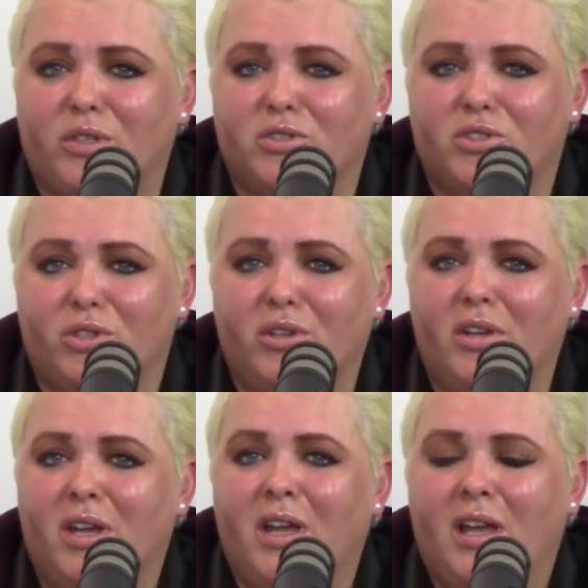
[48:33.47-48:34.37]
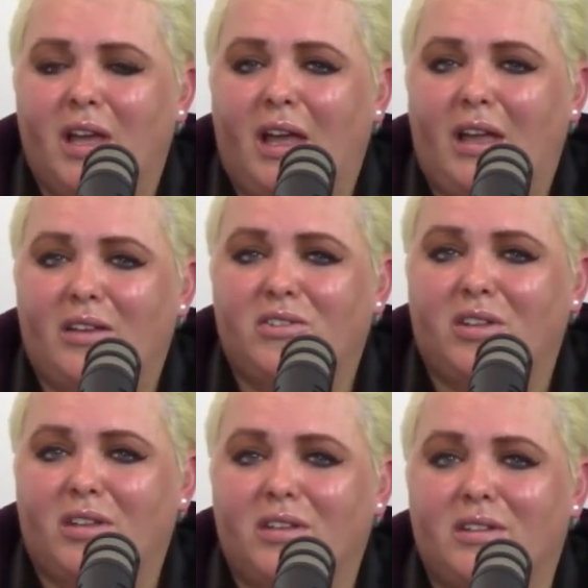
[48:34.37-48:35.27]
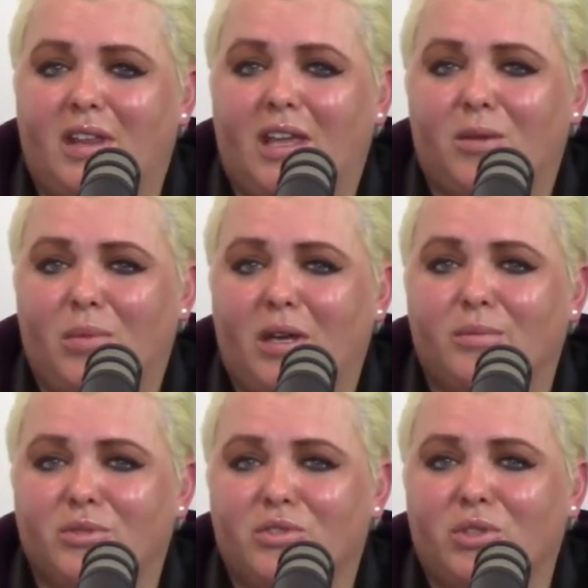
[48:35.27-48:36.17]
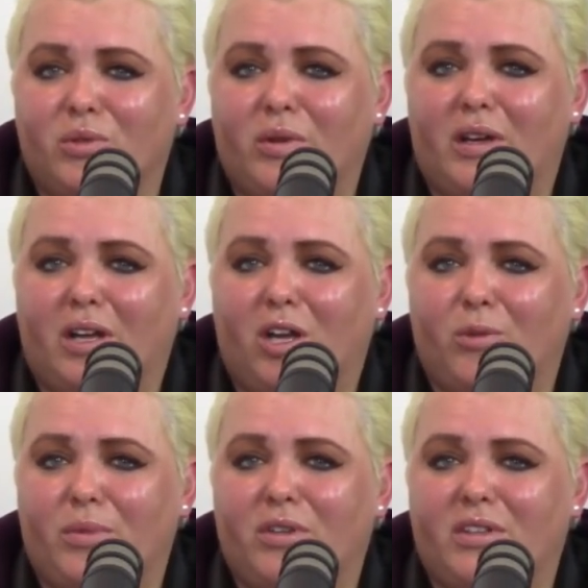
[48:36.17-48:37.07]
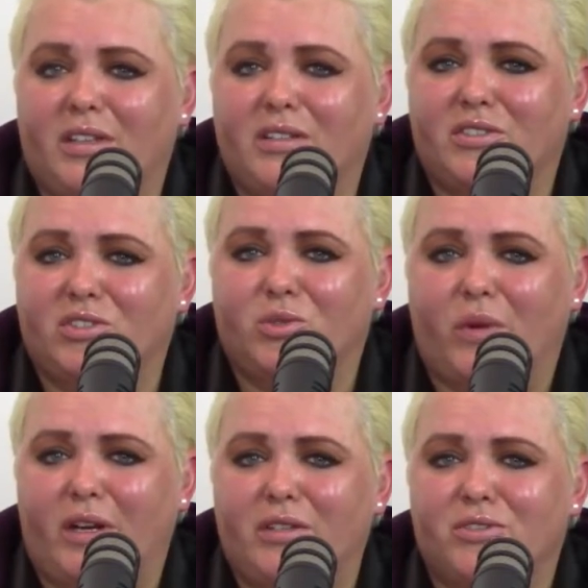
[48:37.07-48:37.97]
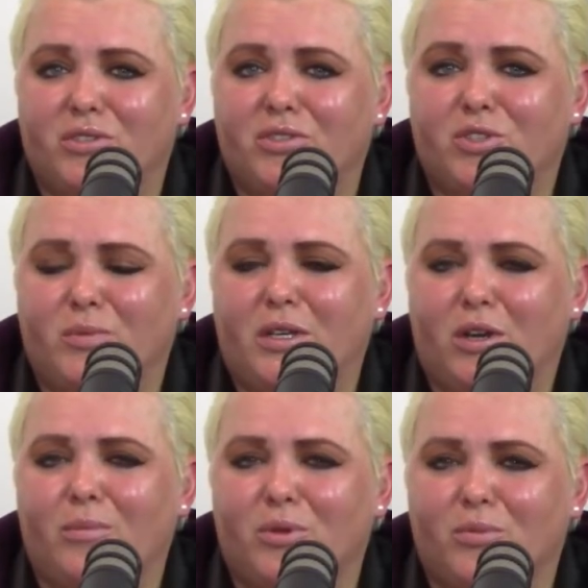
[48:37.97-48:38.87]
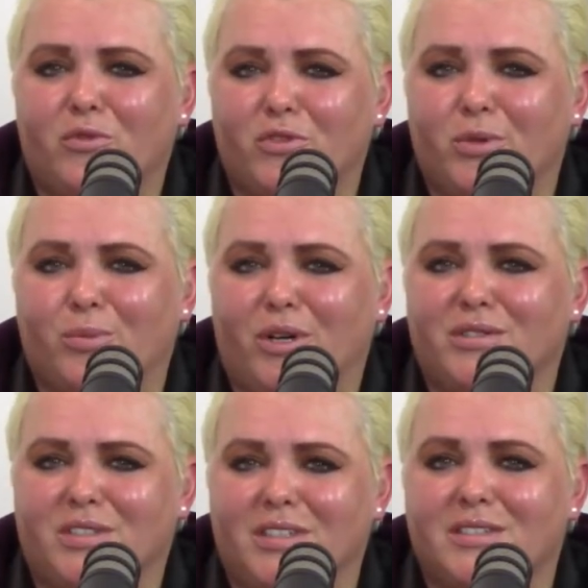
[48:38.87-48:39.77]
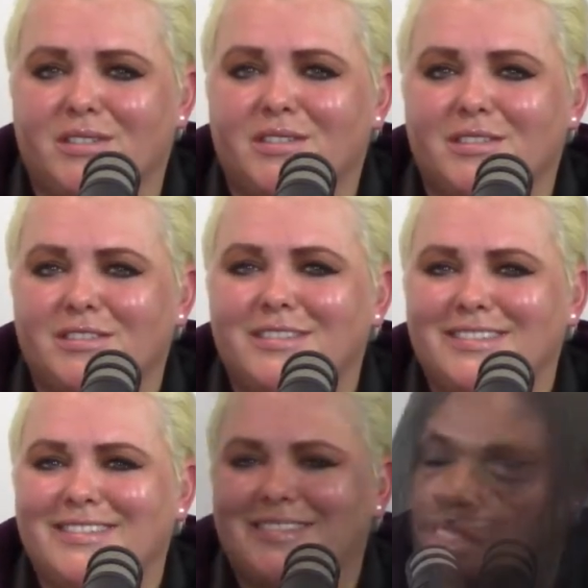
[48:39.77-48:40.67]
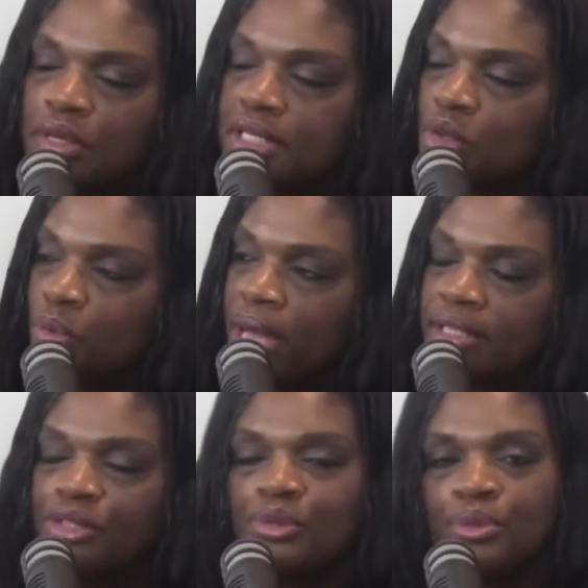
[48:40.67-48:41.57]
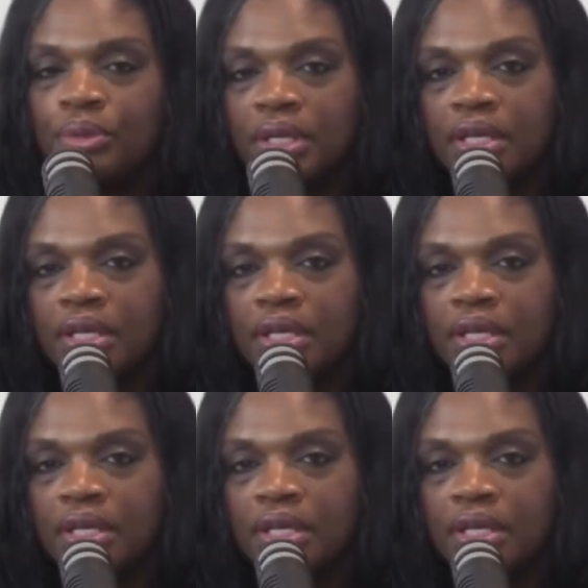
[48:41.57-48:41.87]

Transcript: realtor. And uh, they can be able to uh, help you to get situated so that you'll be comfortable for the process. Absolutely. So let's go back to